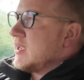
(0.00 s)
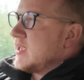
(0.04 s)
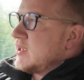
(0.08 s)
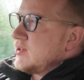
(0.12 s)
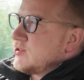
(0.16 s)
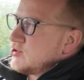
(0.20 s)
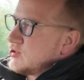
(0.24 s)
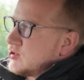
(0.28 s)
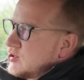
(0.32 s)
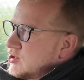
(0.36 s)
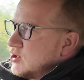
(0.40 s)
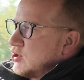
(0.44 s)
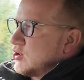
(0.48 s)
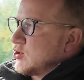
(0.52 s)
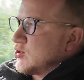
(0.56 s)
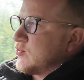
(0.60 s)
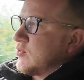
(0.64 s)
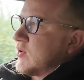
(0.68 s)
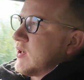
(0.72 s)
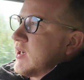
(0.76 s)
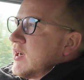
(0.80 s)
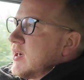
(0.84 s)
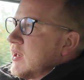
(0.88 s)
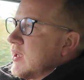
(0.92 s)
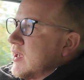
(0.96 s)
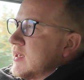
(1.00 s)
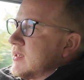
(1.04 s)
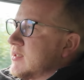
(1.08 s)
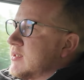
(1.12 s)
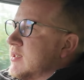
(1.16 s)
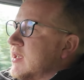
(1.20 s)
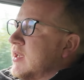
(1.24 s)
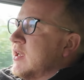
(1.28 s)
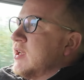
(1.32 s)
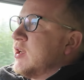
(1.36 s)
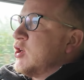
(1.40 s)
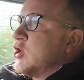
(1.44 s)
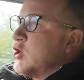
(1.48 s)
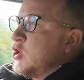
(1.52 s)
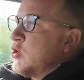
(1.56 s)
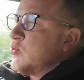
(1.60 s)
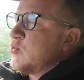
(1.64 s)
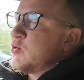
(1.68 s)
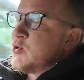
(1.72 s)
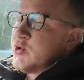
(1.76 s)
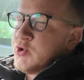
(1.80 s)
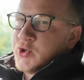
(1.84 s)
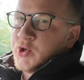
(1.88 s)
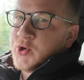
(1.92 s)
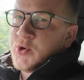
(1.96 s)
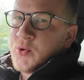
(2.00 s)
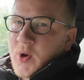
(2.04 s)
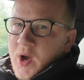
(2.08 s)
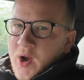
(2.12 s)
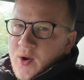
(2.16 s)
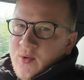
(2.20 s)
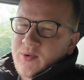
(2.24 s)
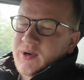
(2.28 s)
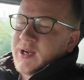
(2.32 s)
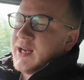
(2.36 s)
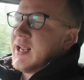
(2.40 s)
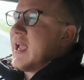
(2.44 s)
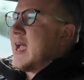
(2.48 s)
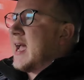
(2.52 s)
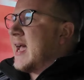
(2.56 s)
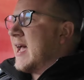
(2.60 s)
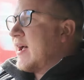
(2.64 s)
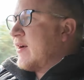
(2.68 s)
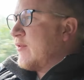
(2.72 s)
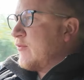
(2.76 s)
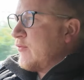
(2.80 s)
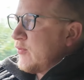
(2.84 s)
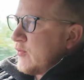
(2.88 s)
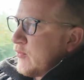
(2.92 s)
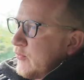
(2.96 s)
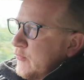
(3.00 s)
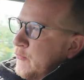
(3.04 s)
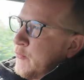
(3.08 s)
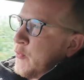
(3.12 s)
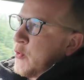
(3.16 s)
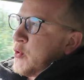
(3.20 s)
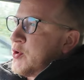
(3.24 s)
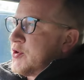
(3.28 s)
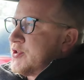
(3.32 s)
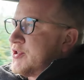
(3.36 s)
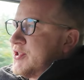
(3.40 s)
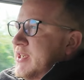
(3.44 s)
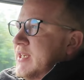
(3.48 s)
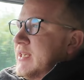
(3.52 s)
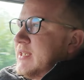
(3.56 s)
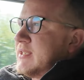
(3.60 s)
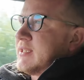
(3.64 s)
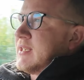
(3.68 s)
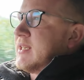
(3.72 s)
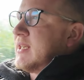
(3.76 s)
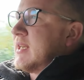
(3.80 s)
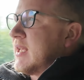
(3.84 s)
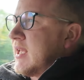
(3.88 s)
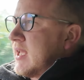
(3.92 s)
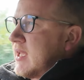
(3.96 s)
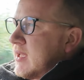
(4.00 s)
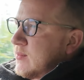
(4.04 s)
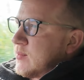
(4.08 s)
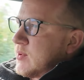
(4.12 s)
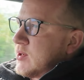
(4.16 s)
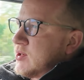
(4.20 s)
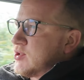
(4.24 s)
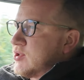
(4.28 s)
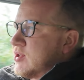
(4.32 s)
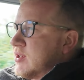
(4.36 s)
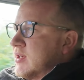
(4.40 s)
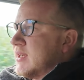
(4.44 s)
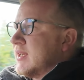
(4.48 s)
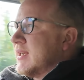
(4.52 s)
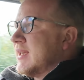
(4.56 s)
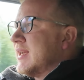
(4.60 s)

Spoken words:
It just looks really nice. You do only have 4 seats in here, which